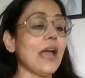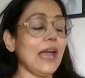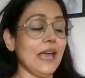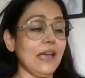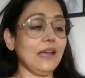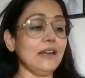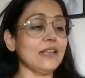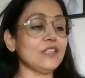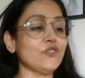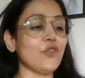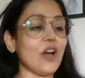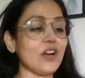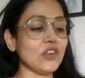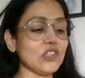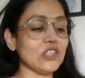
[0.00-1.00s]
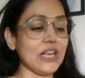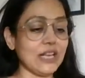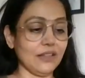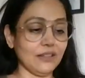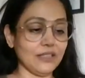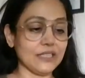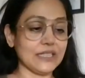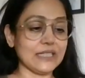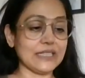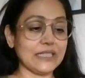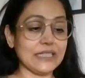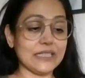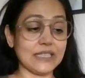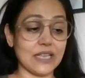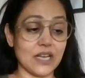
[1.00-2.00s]
And as far as health is
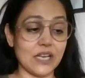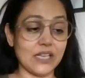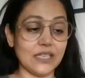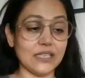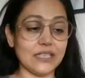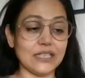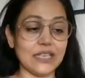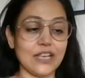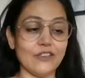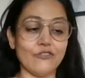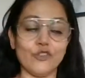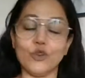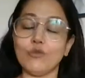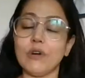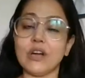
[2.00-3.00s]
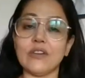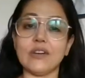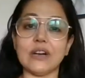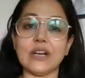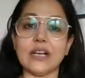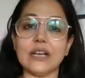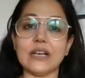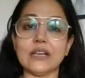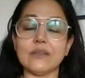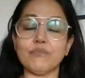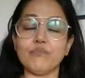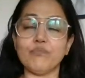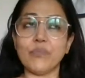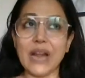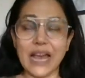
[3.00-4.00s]
concerned, if you are
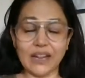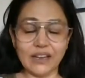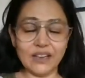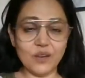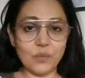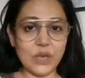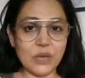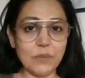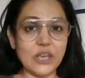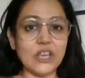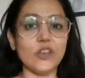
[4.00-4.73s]
planning a baby,